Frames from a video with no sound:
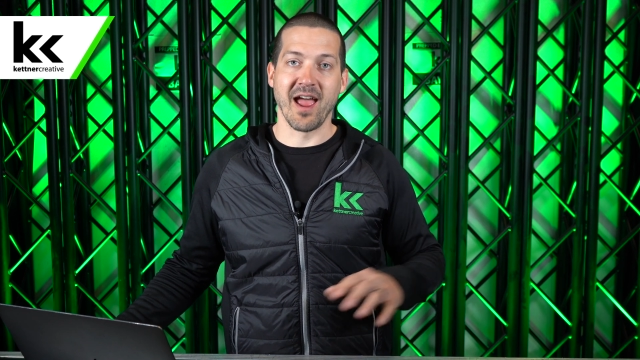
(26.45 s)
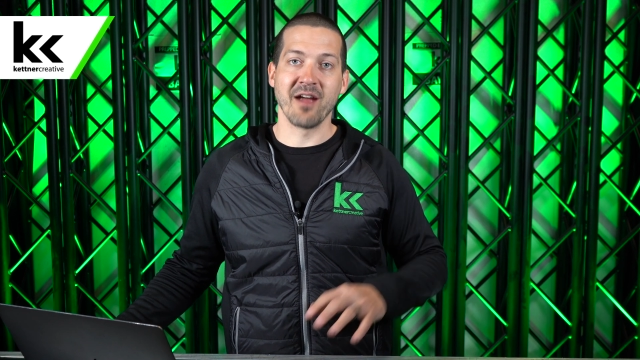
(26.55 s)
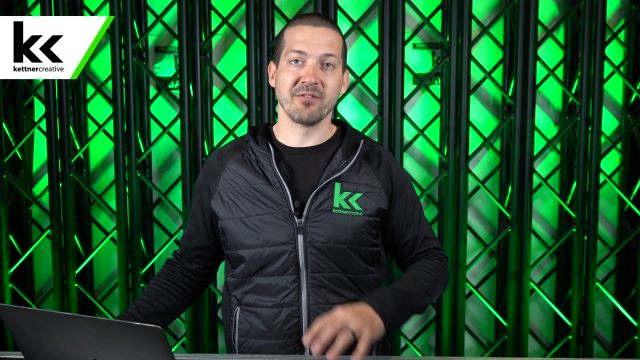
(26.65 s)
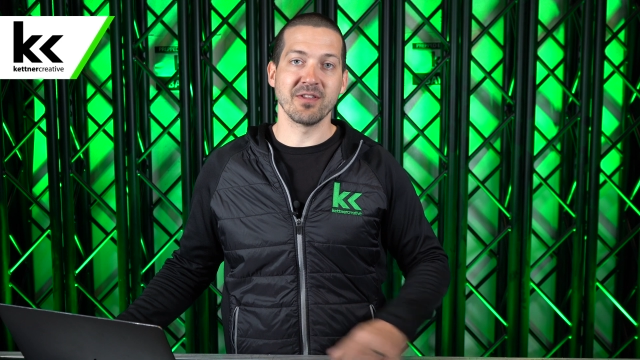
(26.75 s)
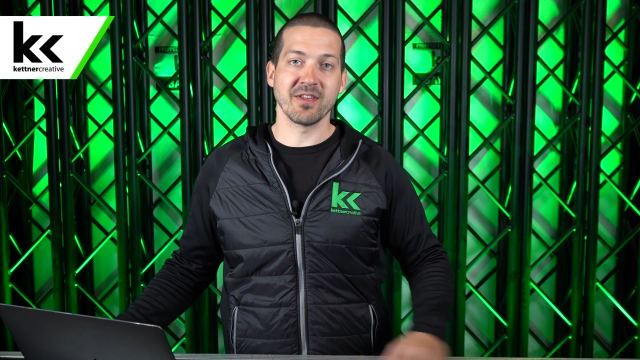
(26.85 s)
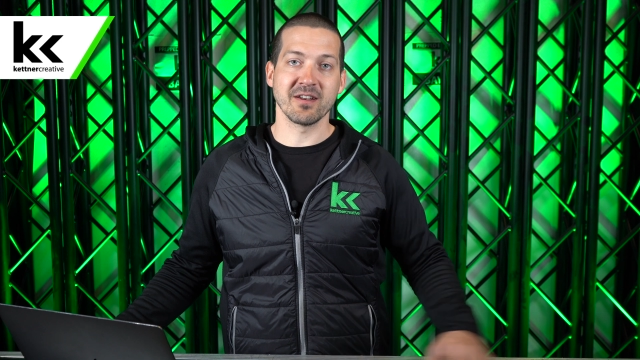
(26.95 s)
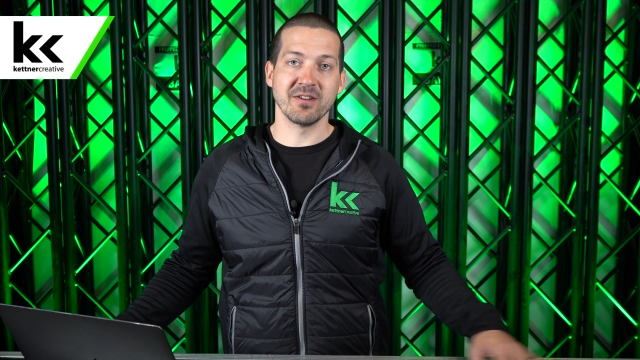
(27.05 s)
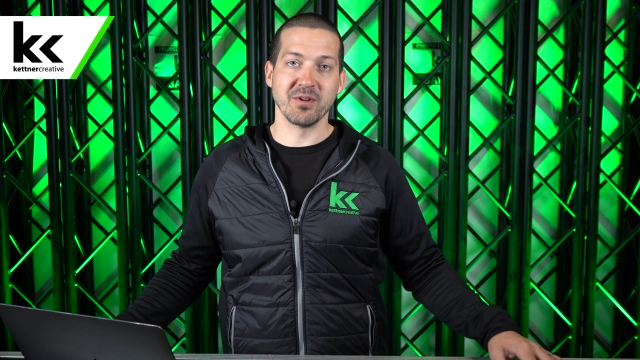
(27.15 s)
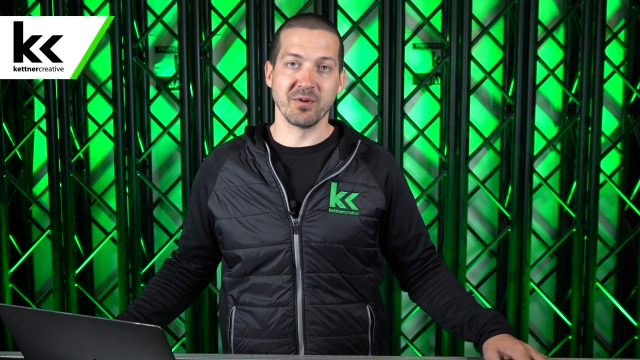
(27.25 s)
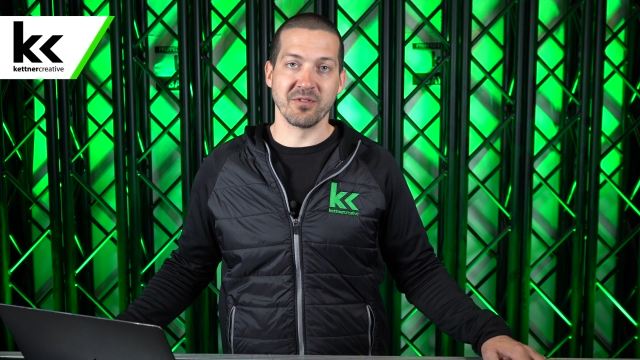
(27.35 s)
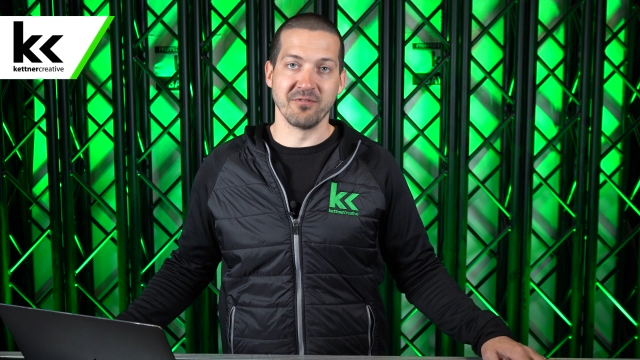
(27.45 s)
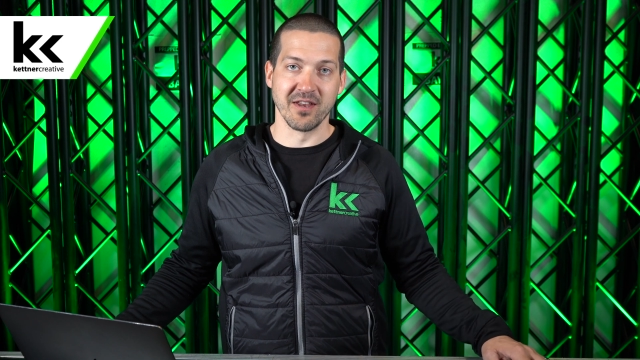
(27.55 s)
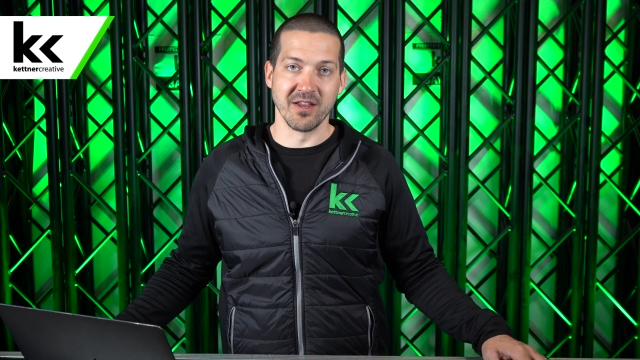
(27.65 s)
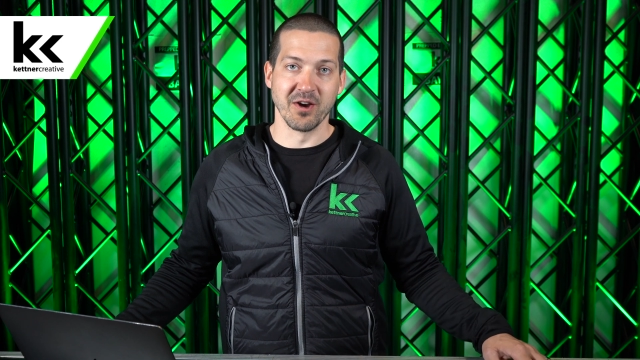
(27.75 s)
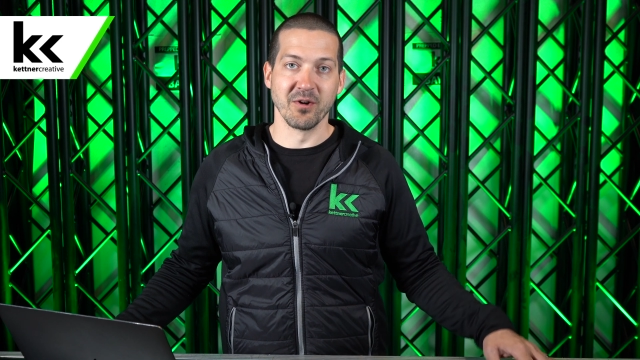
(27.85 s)
everything to do with
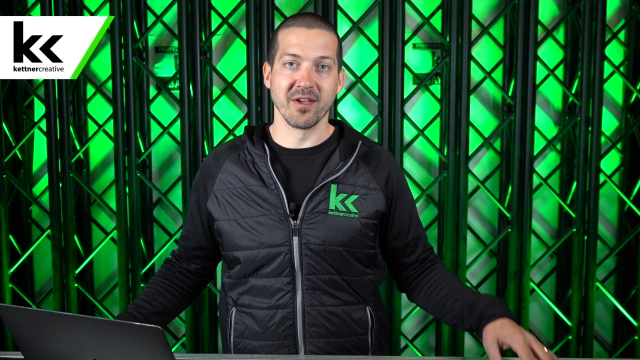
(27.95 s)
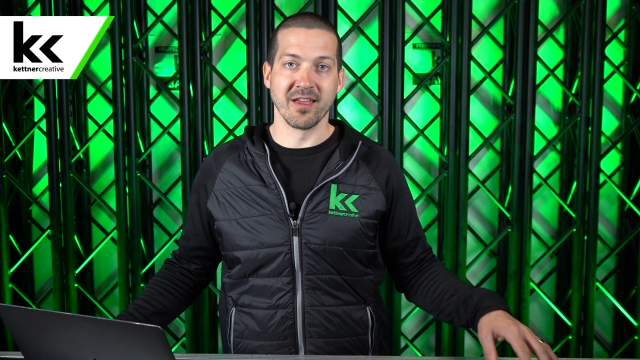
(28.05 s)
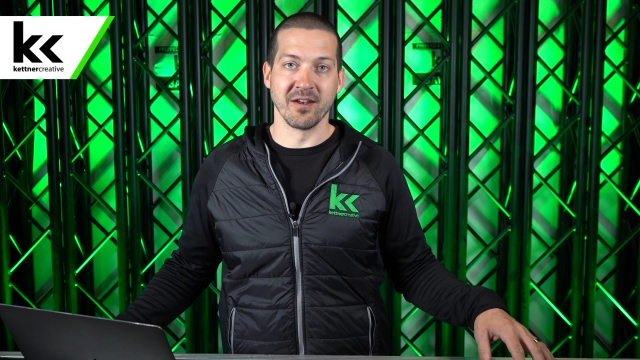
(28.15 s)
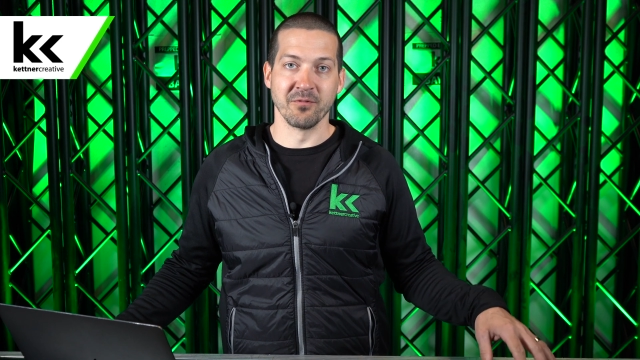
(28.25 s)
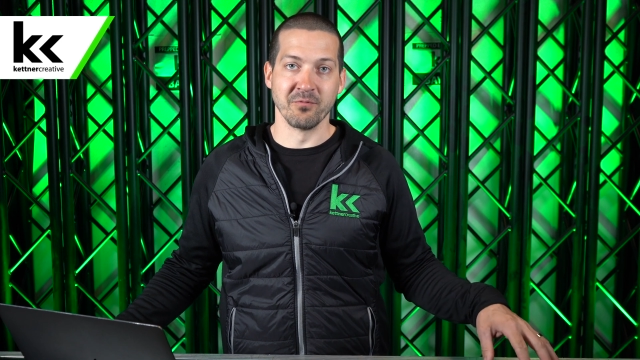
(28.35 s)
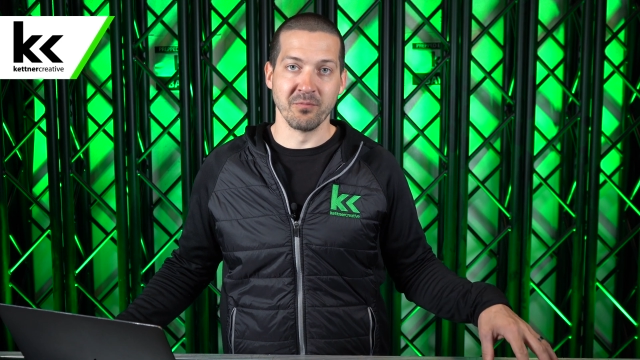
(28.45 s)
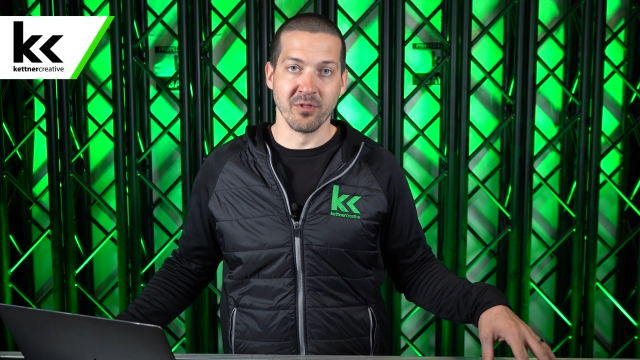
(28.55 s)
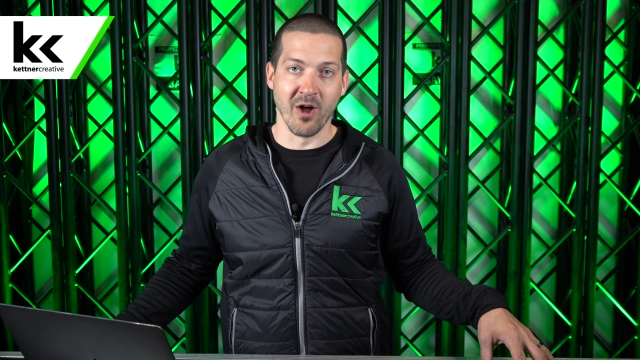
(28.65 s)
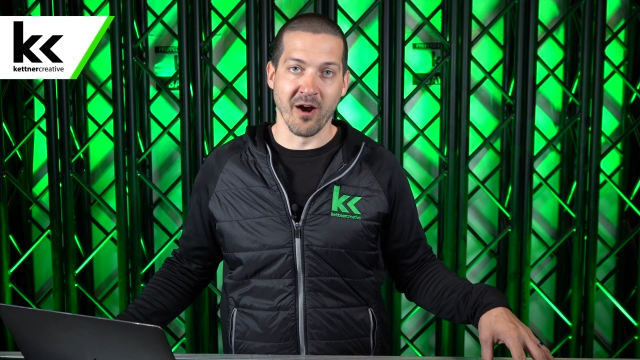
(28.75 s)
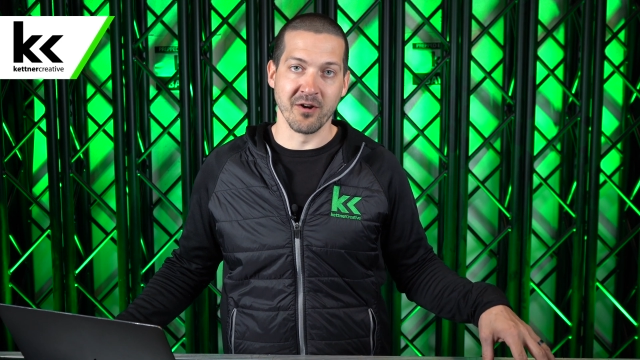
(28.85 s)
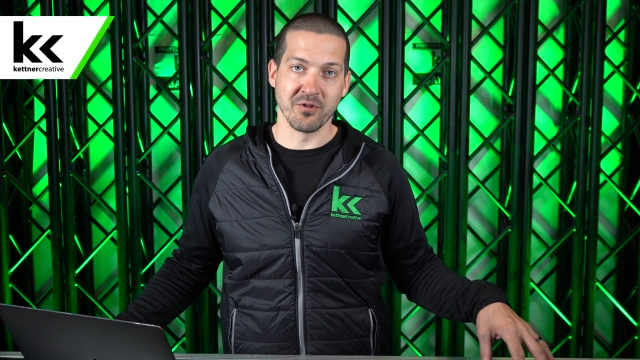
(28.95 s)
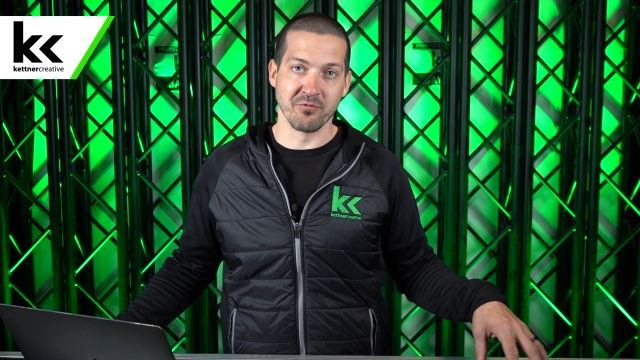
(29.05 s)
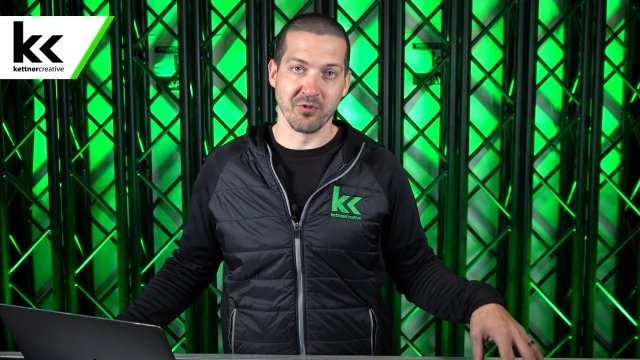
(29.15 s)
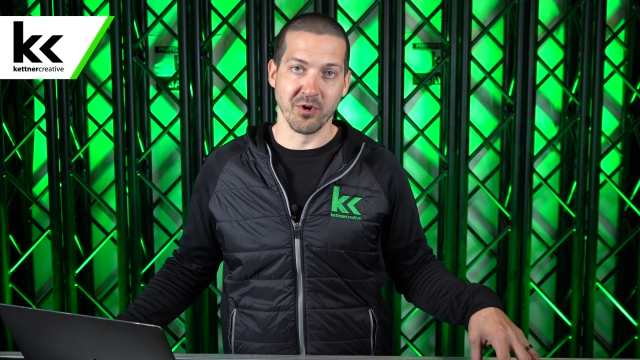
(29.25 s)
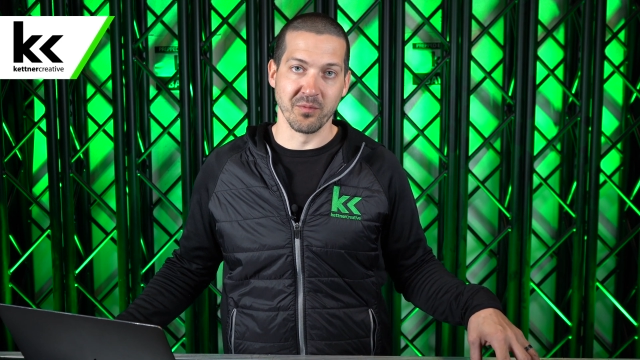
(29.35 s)
video in a large
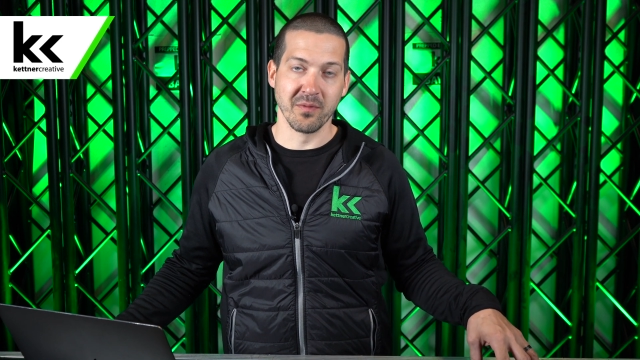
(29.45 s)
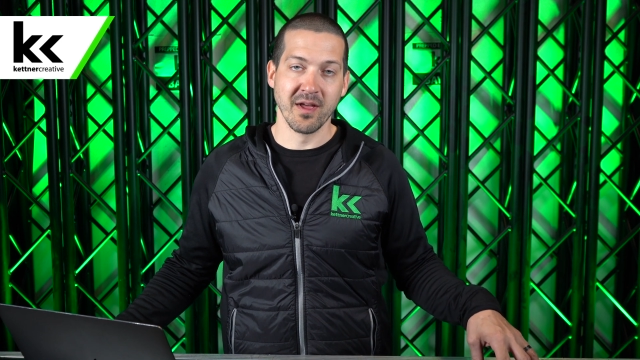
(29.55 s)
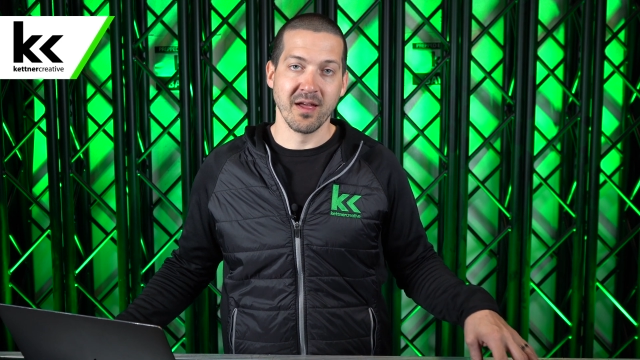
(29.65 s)
room.